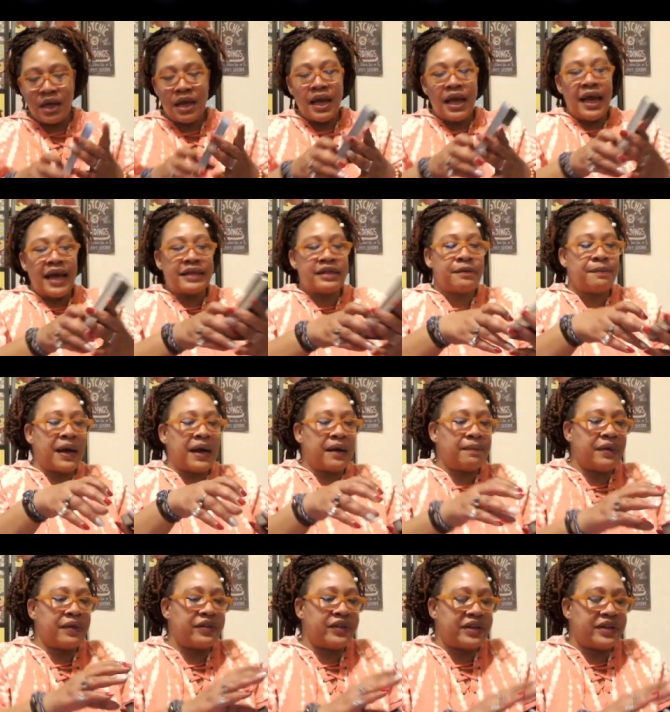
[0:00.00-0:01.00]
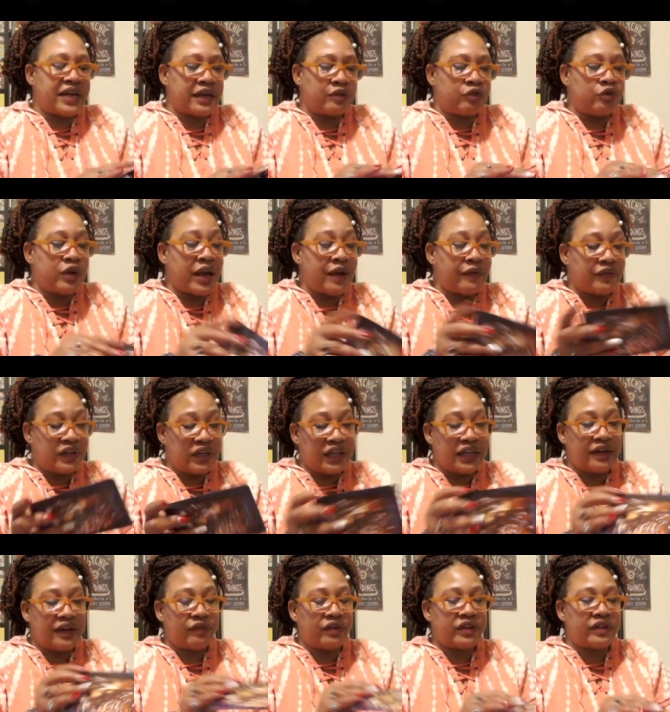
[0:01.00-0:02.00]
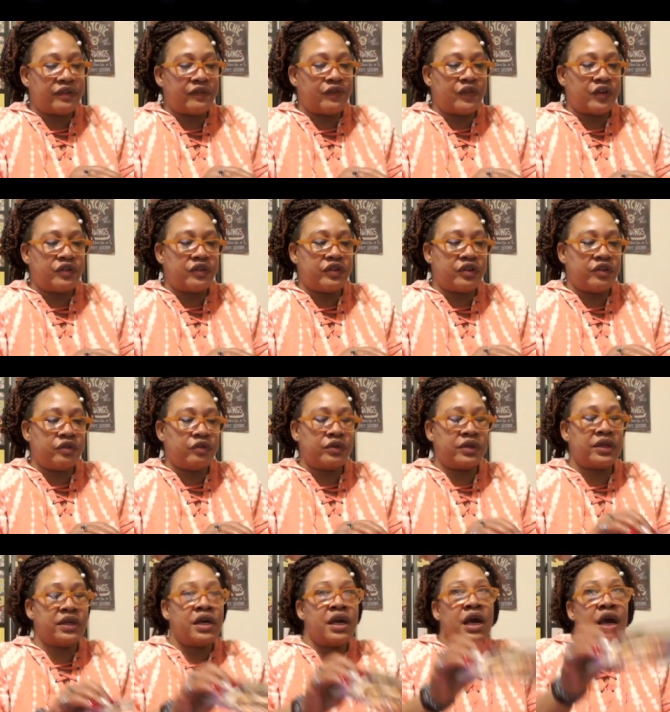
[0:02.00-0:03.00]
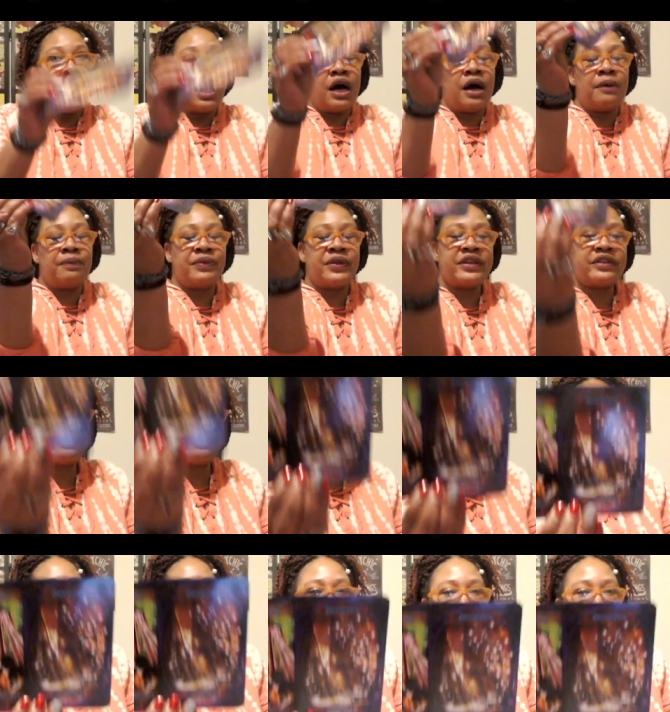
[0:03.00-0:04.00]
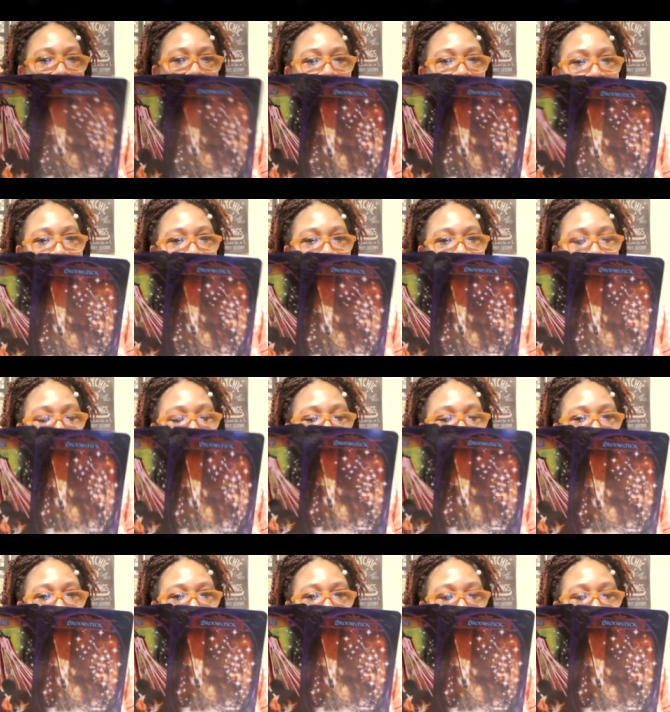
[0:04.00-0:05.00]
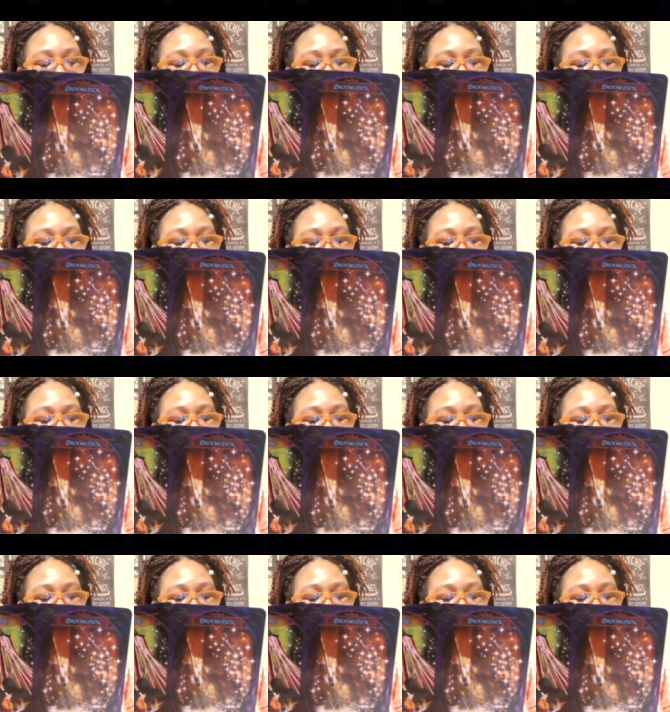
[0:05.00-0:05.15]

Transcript: At the bottom of the deck, you have clearance and fertility. Um, this could be involving a mother and nurturing